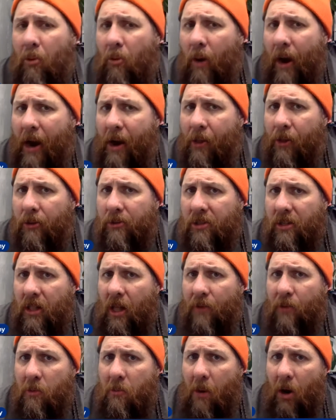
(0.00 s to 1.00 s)
Beware of those
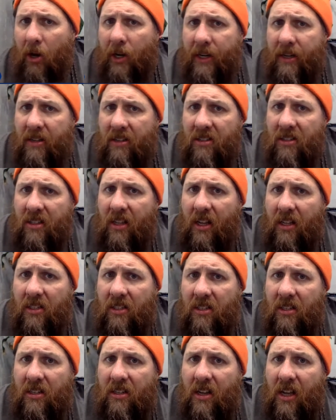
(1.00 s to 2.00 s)
clever marketing
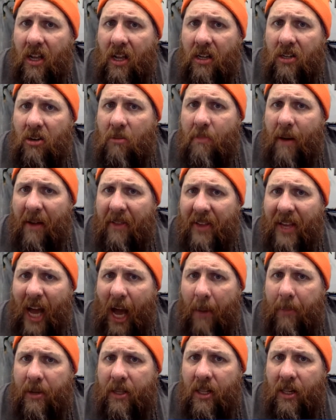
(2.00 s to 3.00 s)
stunts and don't buy the
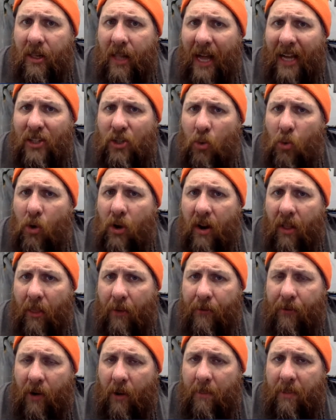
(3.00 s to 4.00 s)
copy that lies wood
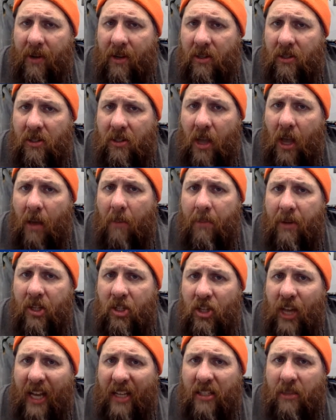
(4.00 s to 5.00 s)
on the front because
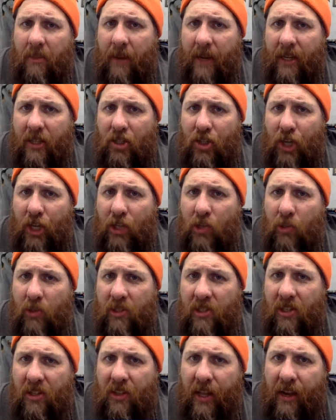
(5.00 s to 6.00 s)
Pete Jackson might have changed
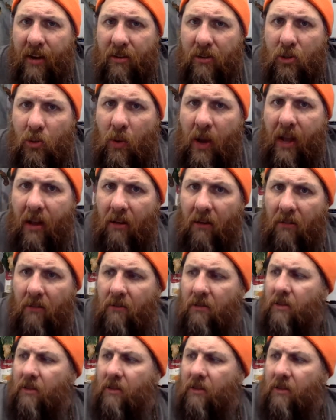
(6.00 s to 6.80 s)
what's in there as well.